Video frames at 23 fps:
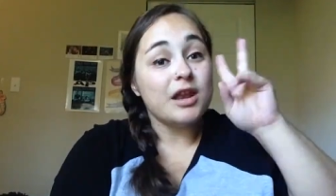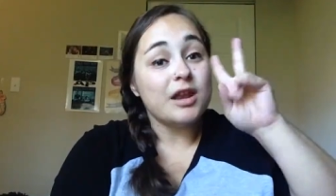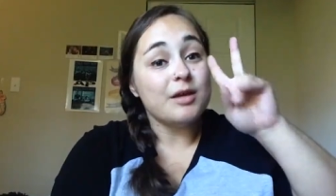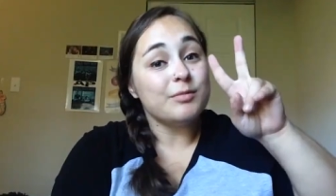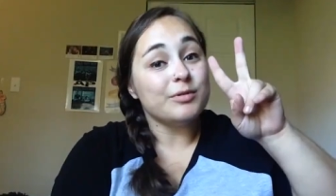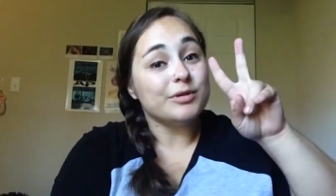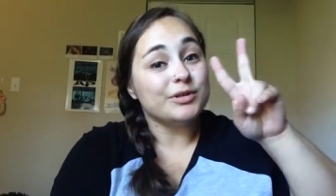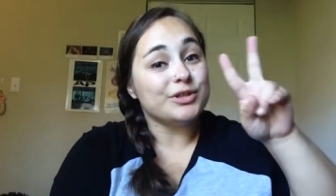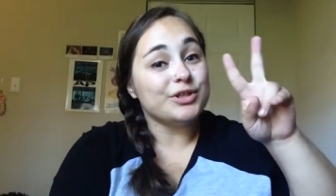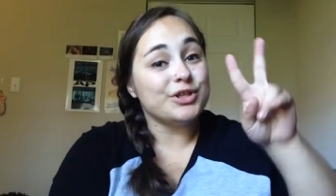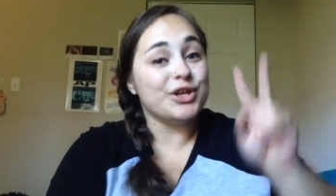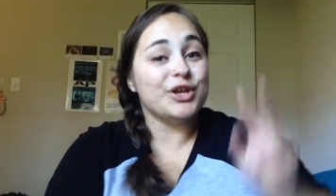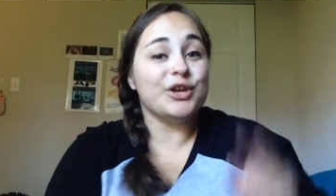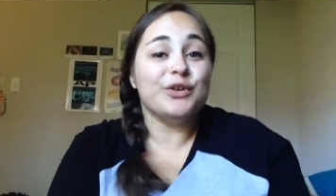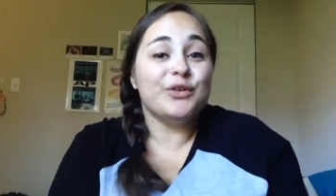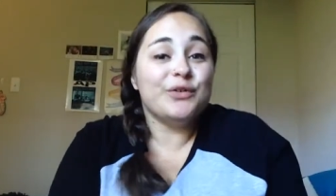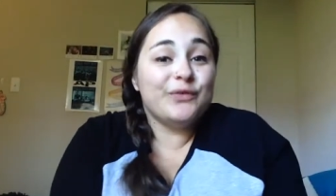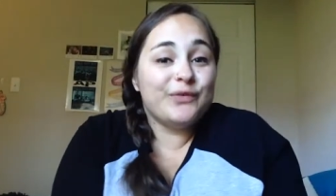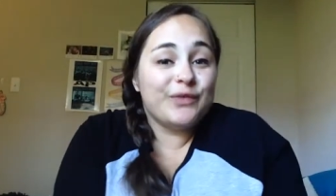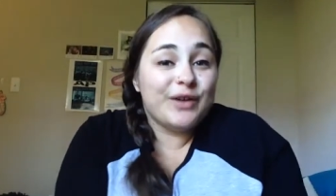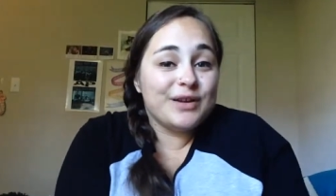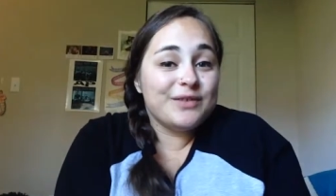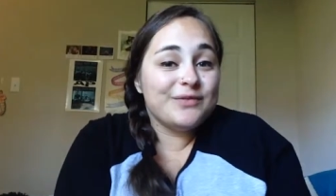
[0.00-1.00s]
Number
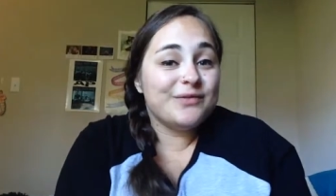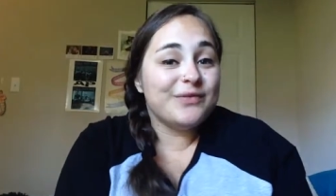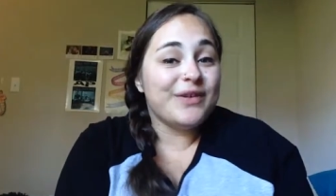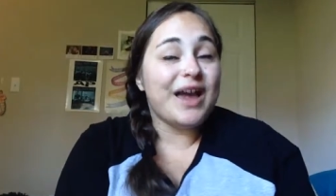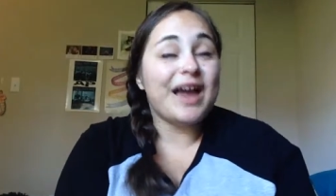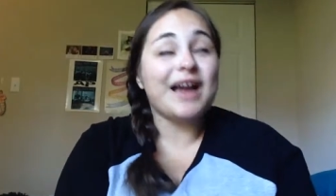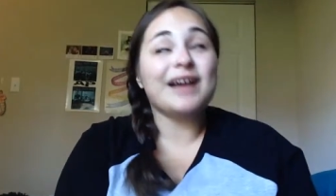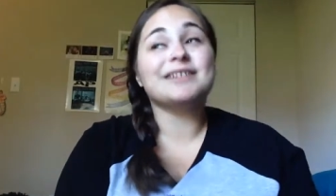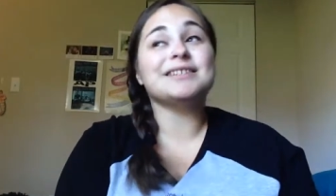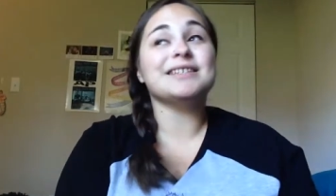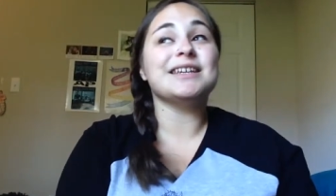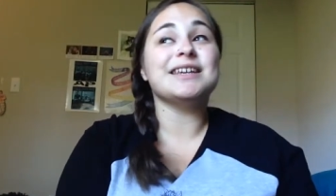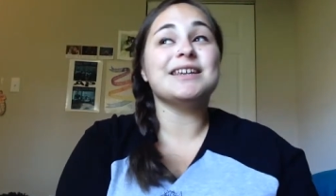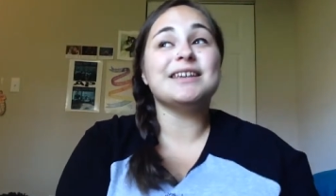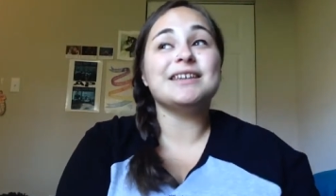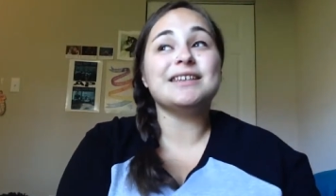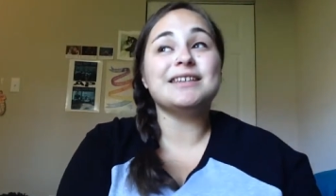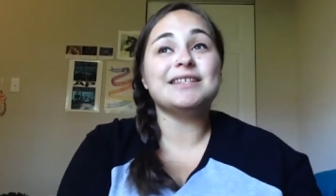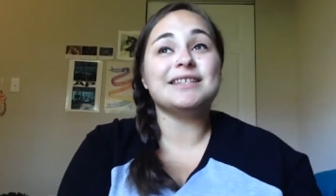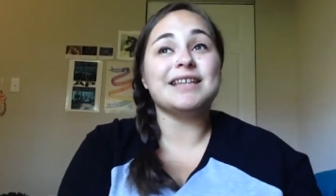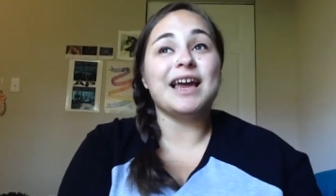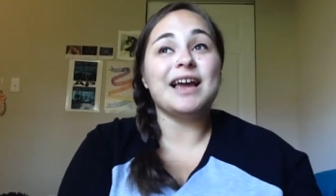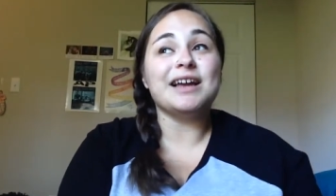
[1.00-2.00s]
two fun fact
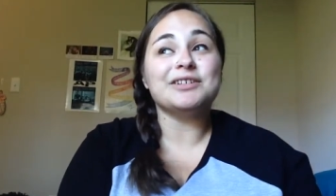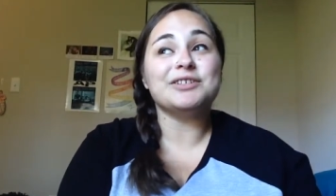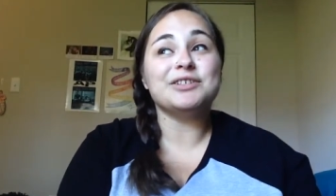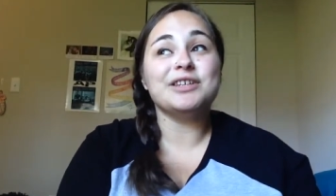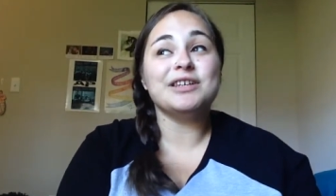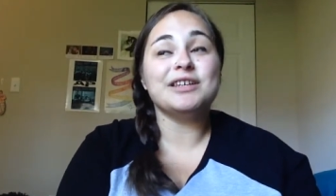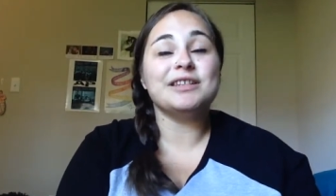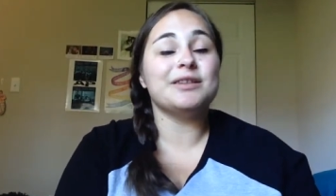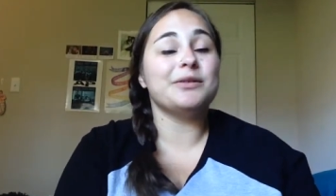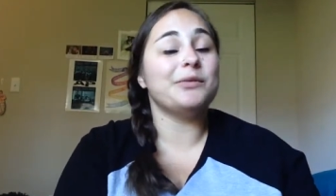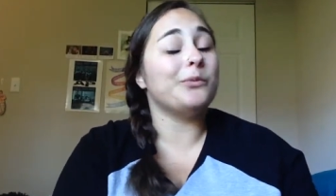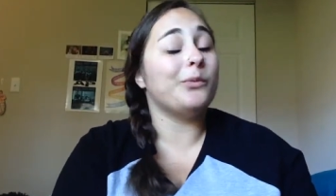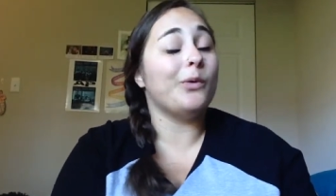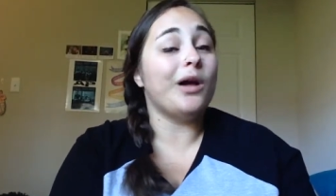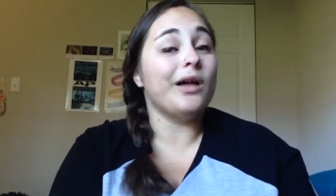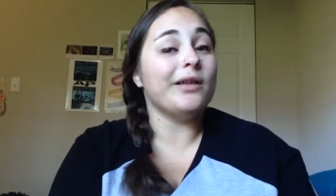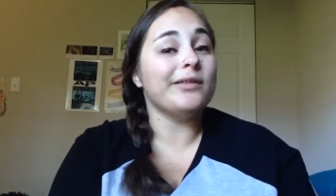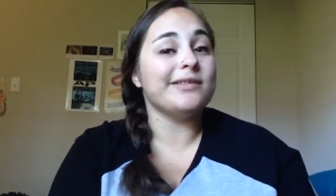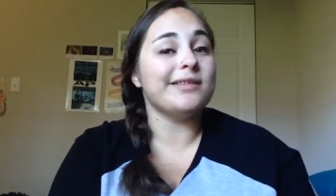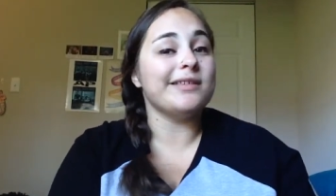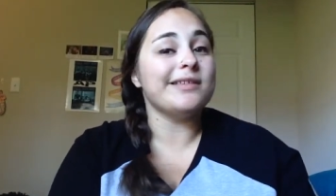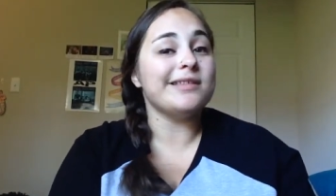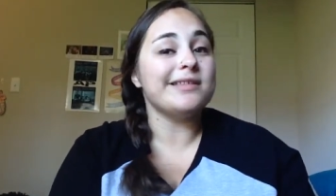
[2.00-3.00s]
is actually that
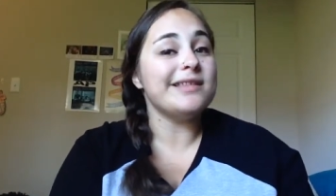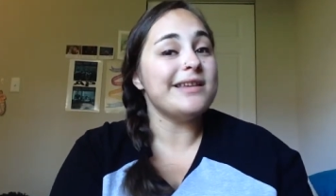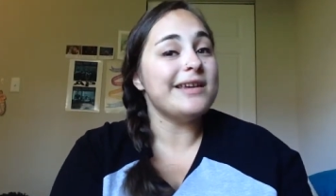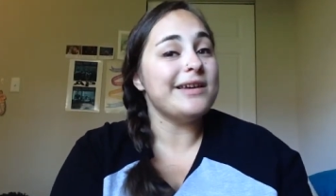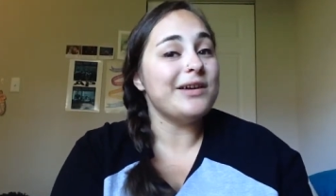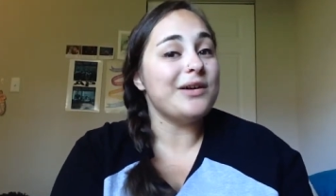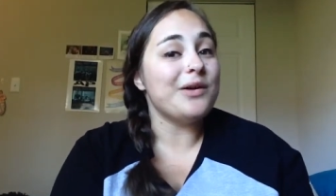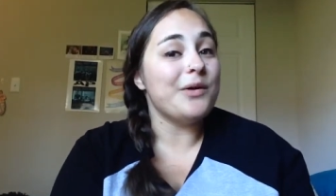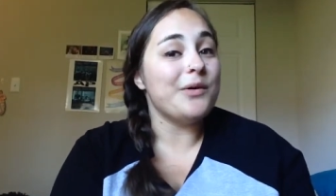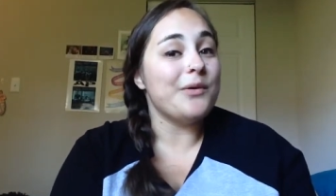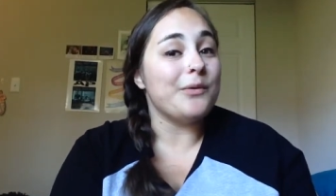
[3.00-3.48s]
Walt Disney